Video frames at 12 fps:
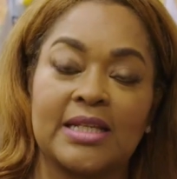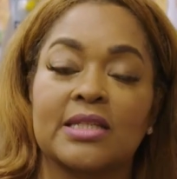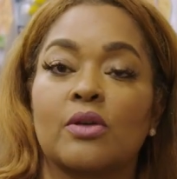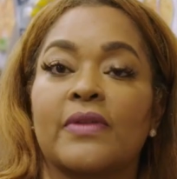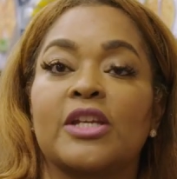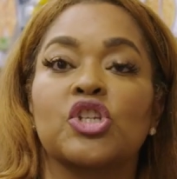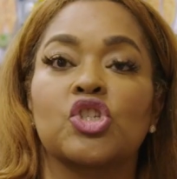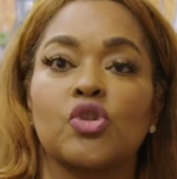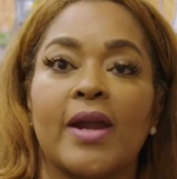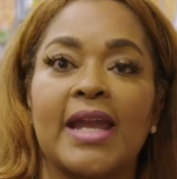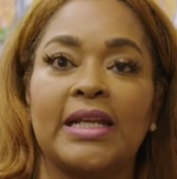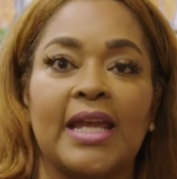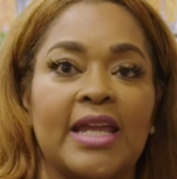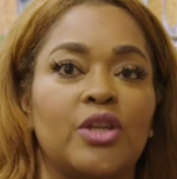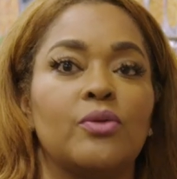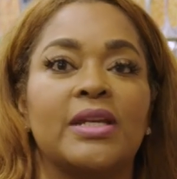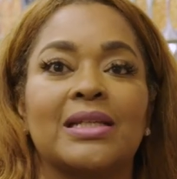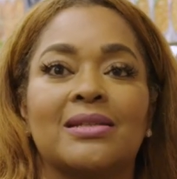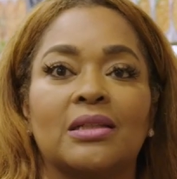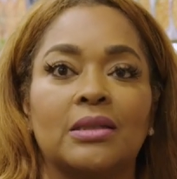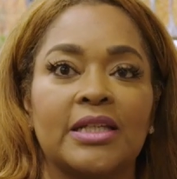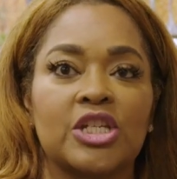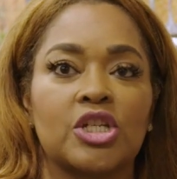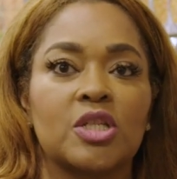And so they strain it and you get
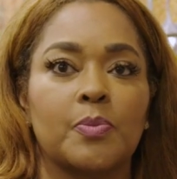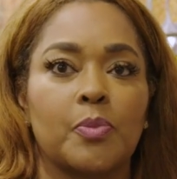delicious